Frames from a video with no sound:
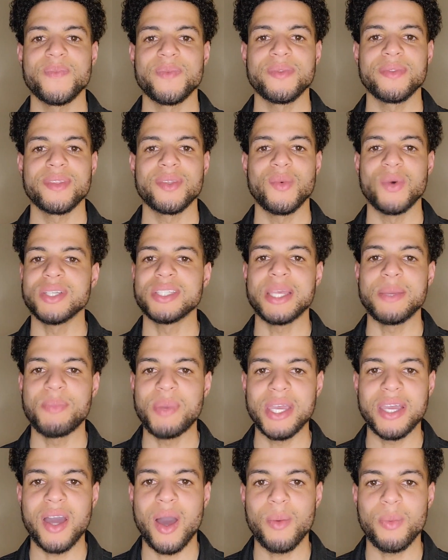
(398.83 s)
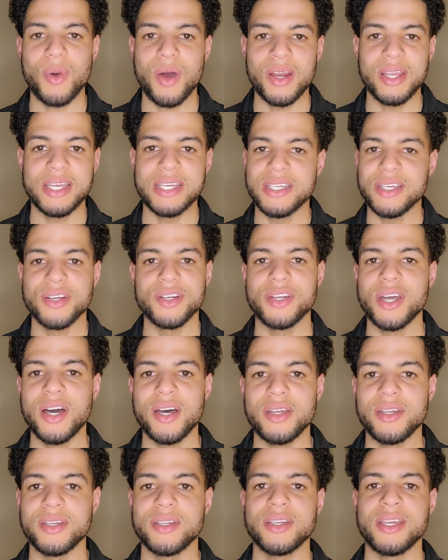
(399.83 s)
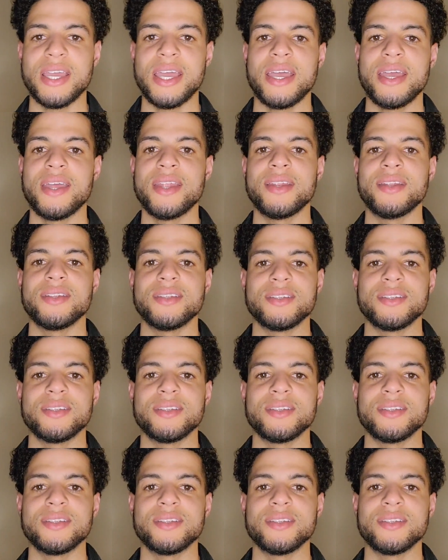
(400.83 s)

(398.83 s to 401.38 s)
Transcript: once they pick up on it, you're done, and